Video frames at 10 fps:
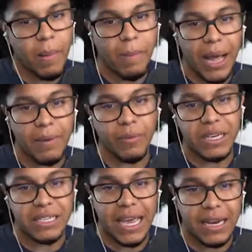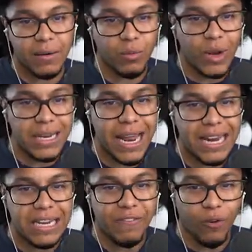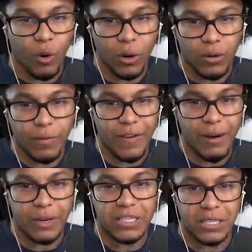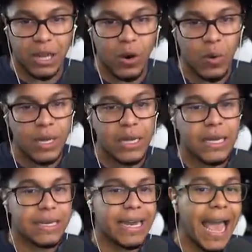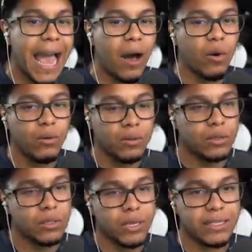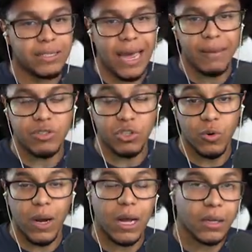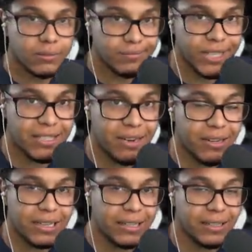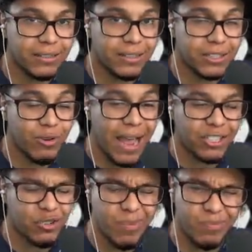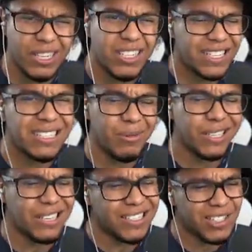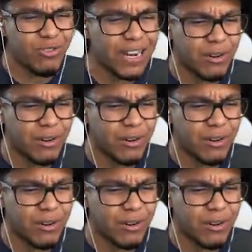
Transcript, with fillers: But we did 194, very slow. Now it's time to test it out at the drag strip. Let's see what it does at the drag